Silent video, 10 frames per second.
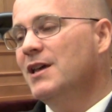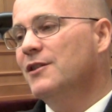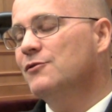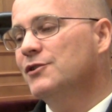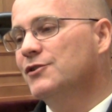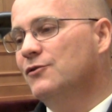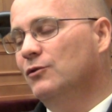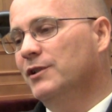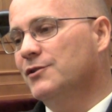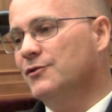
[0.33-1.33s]
There's a
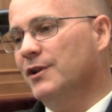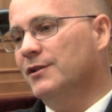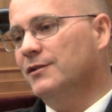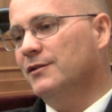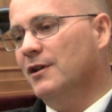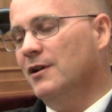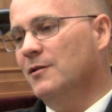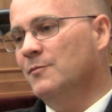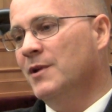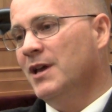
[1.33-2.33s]
school district
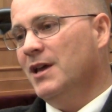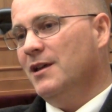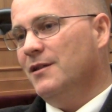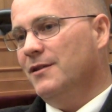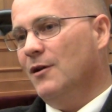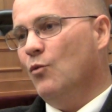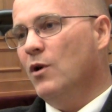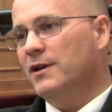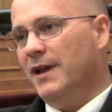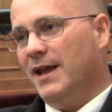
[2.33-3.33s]
um, that
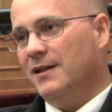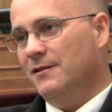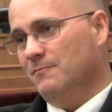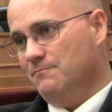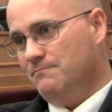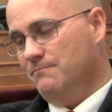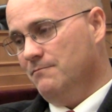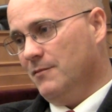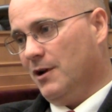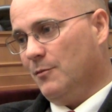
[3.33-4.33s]
one day,
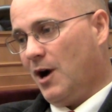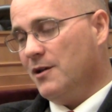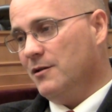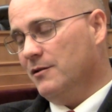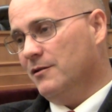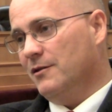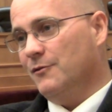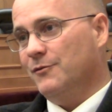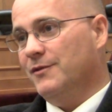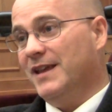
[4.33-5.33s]
um, I, you
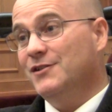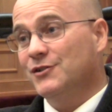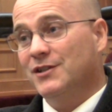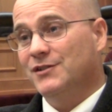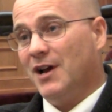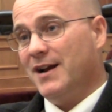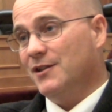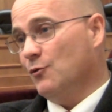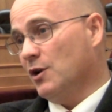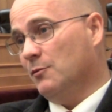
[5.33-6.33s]
know, they just
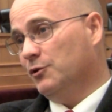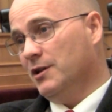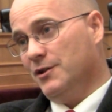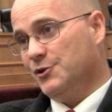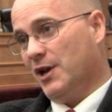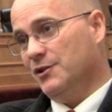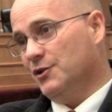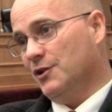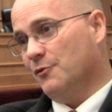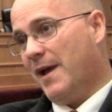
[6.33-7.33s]
decided they were completely
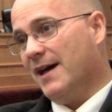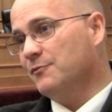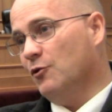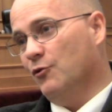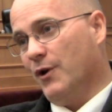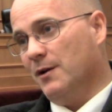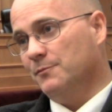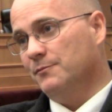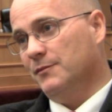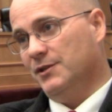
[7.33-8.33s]
changing their math program
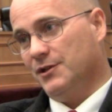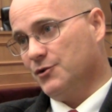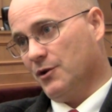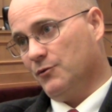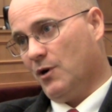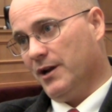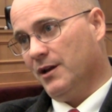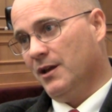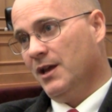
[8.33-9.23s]
district wide.